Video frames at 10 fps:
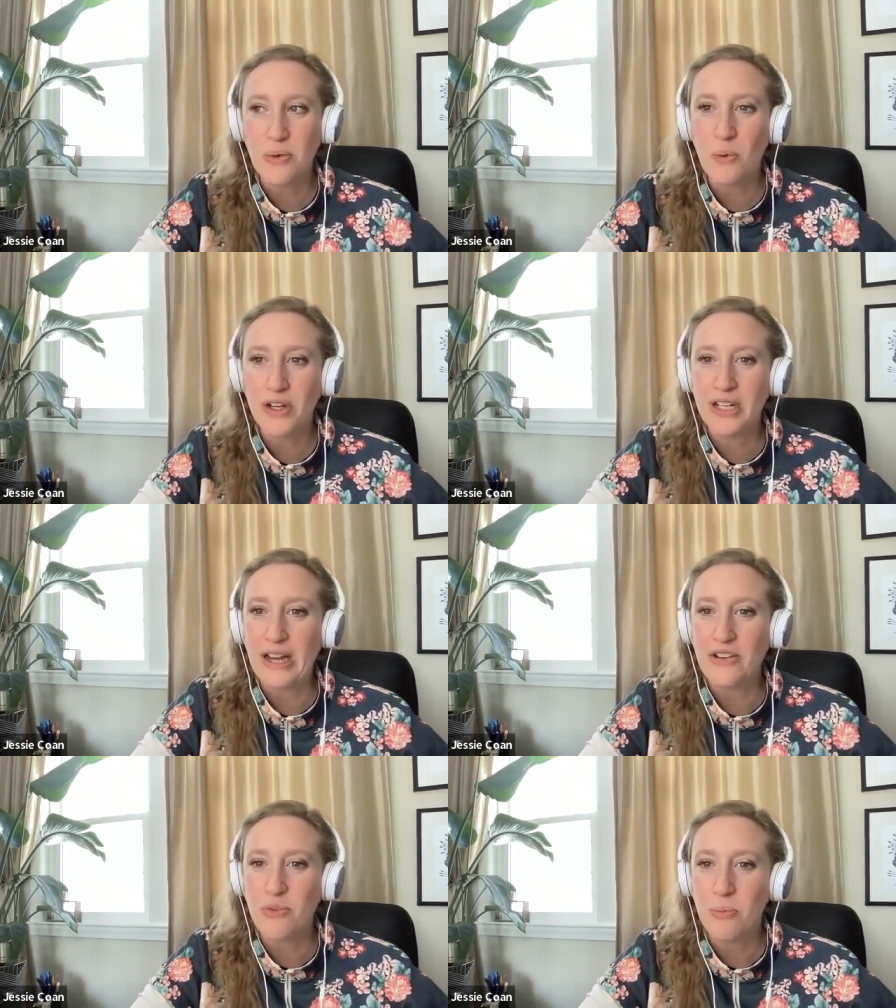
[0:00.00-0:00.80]
what
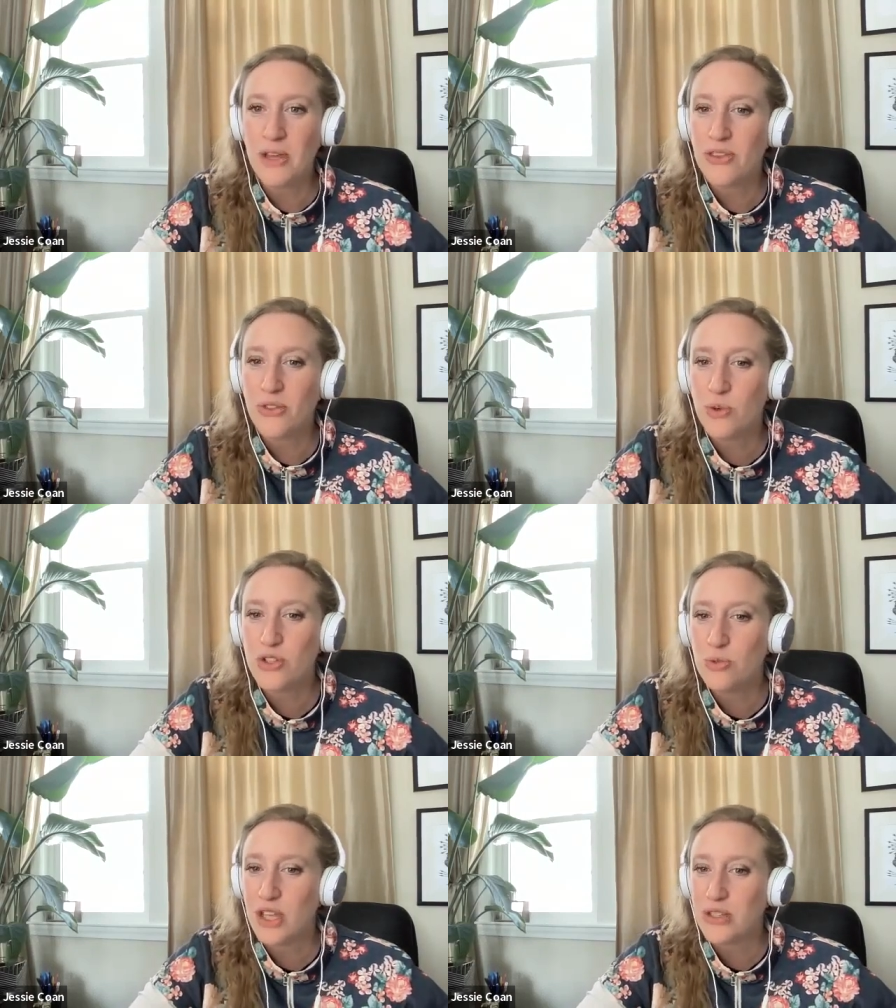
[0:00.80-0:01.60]
kind of myth would
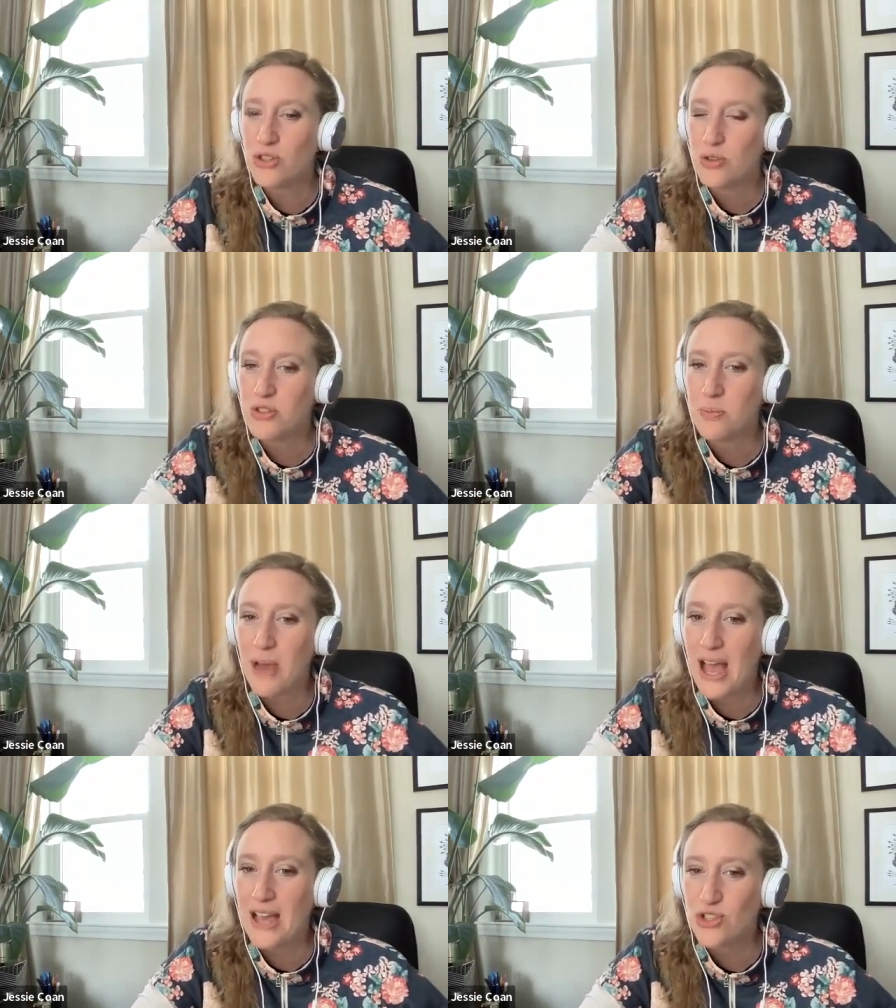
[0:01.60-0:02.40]
you like to
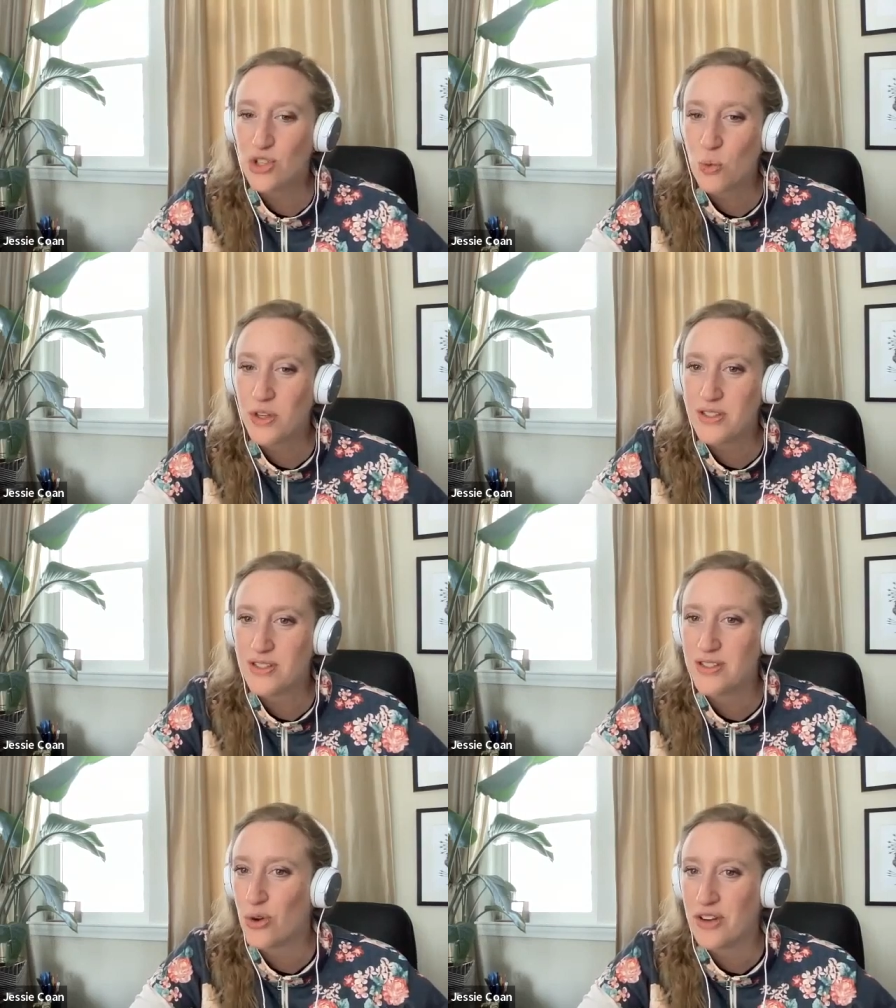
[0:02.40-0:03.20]
smash what
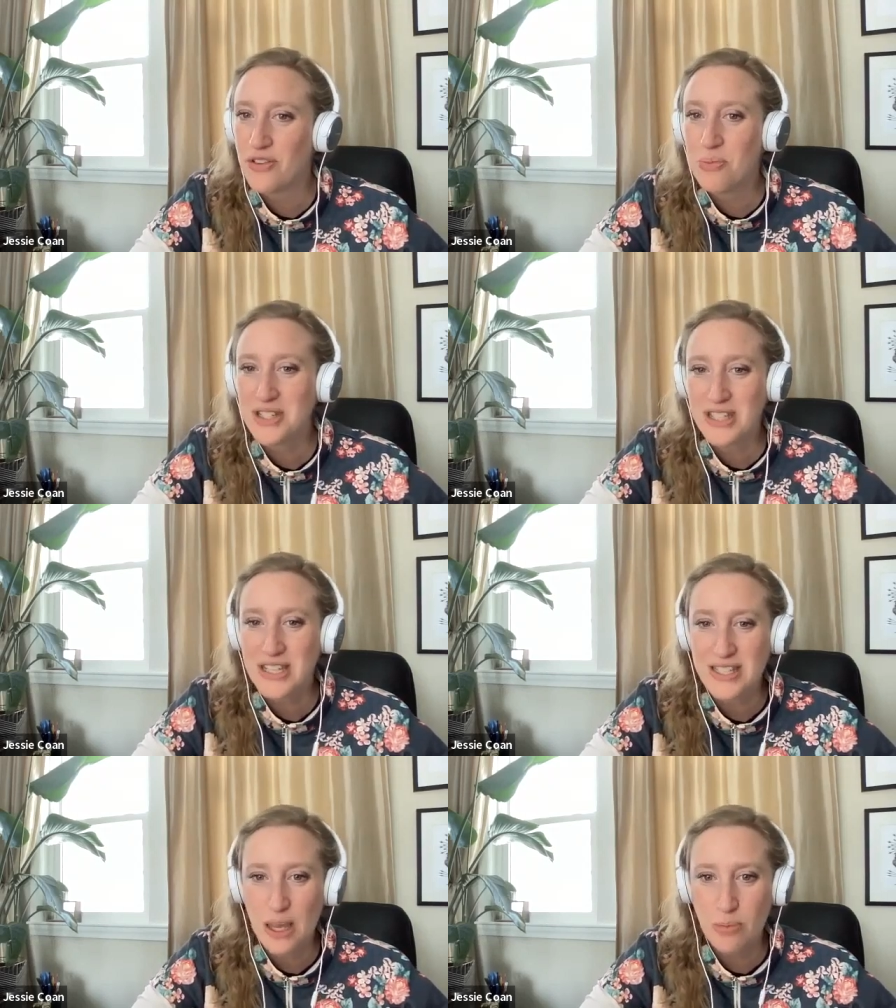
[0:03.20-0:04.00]
sort of
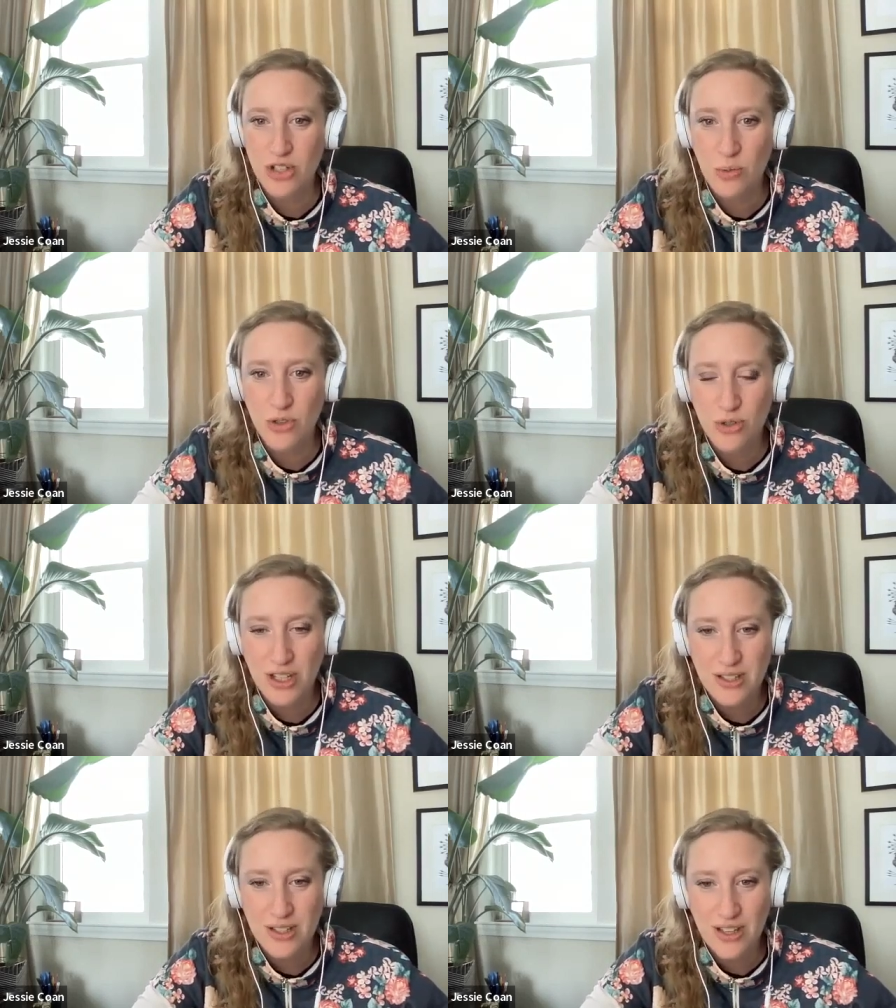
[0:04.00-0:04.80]
misconception would you
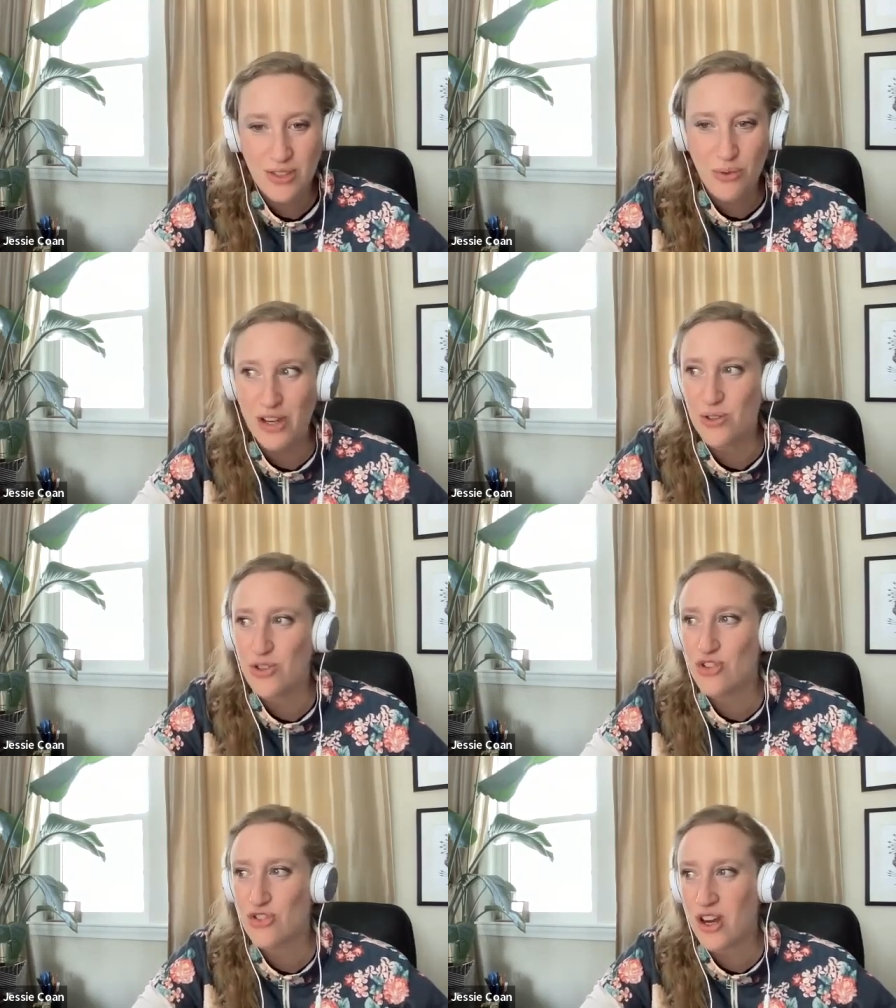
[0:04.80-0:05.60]
like to set the record
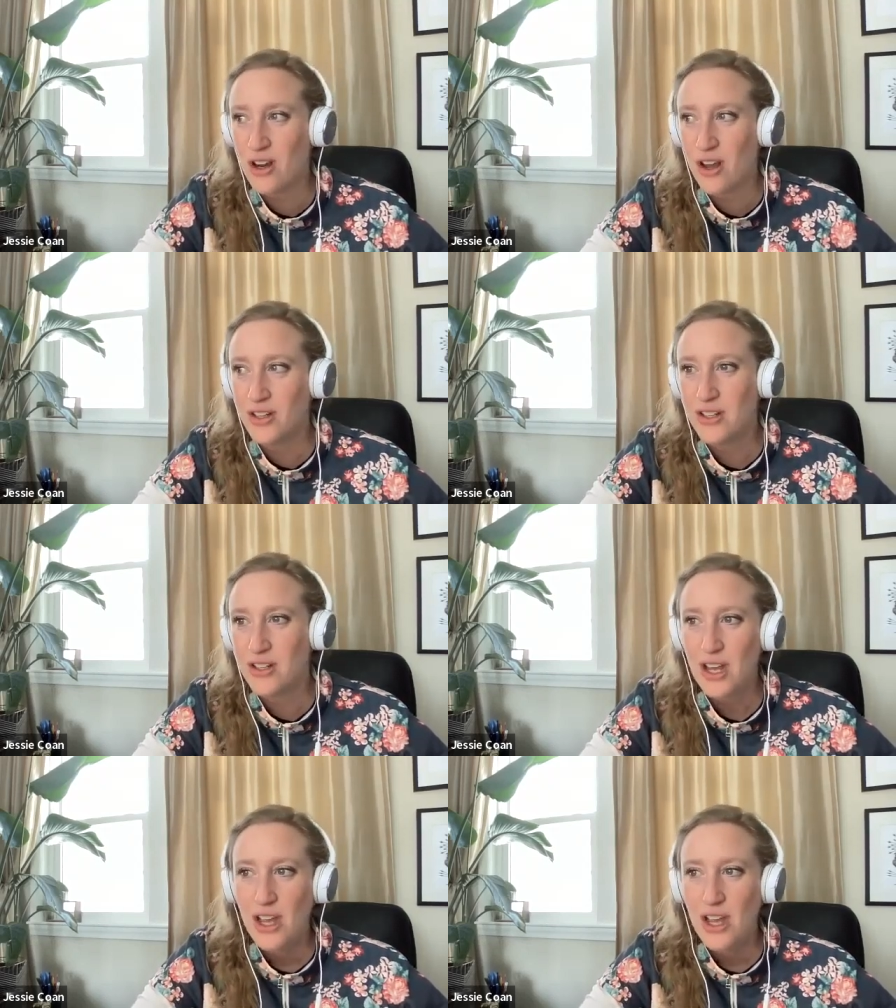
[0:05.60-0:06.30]
straight on